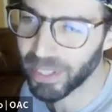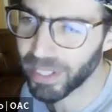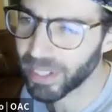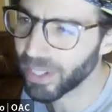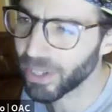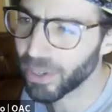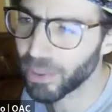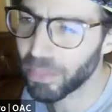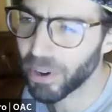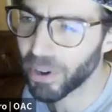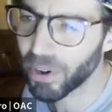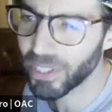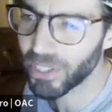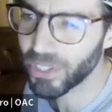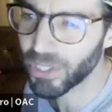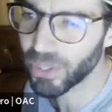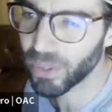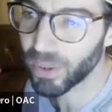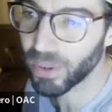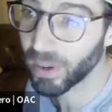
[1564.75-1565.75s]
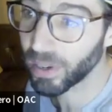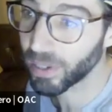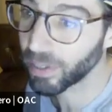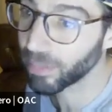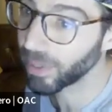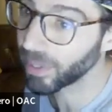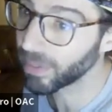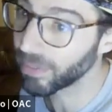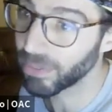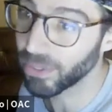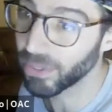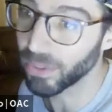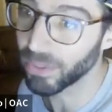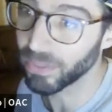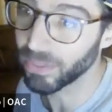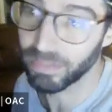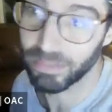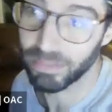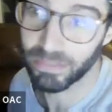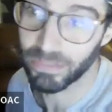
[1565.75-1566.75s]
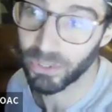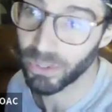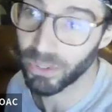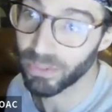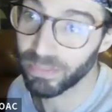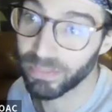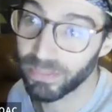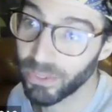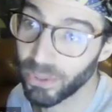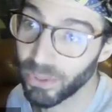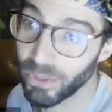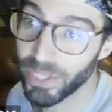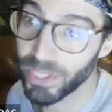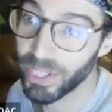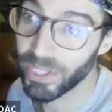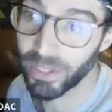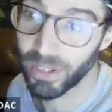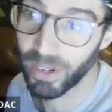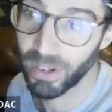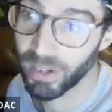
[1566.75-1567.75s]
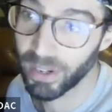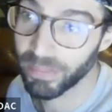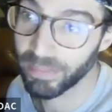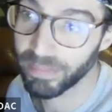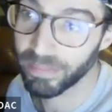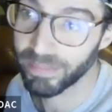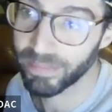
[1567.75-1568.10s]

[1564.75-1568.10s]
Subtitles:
They're like, "Oh, parking's so hard." I'm like, "Don't take your car.